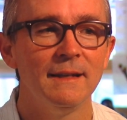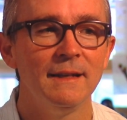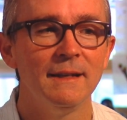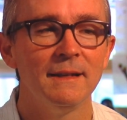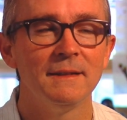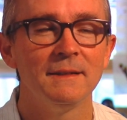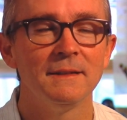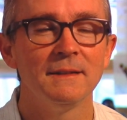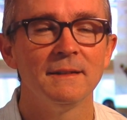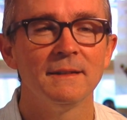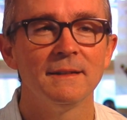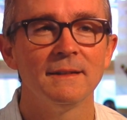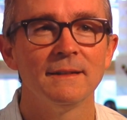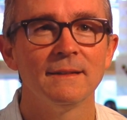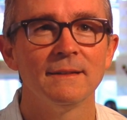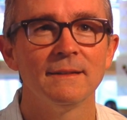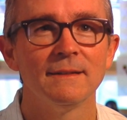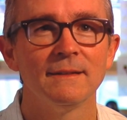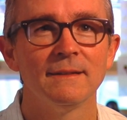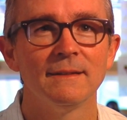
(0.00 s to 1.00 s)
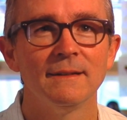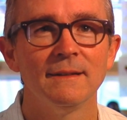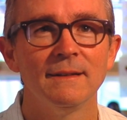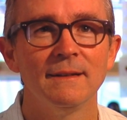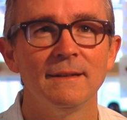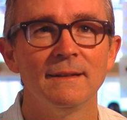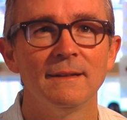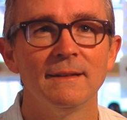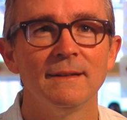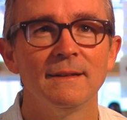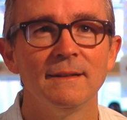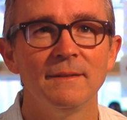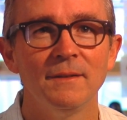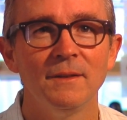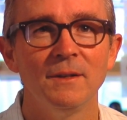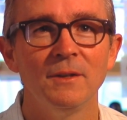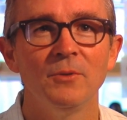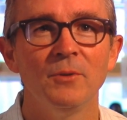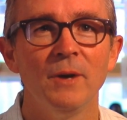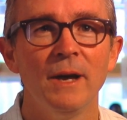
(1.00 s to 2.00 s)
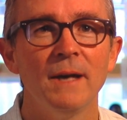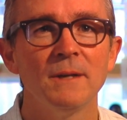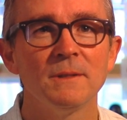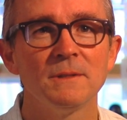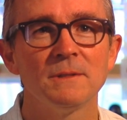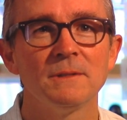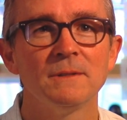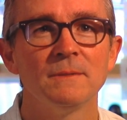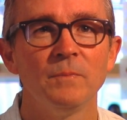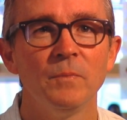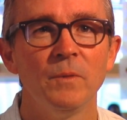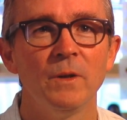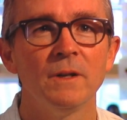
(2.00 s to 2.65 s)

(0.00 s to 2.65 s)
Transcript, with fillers: in uh, the U.S.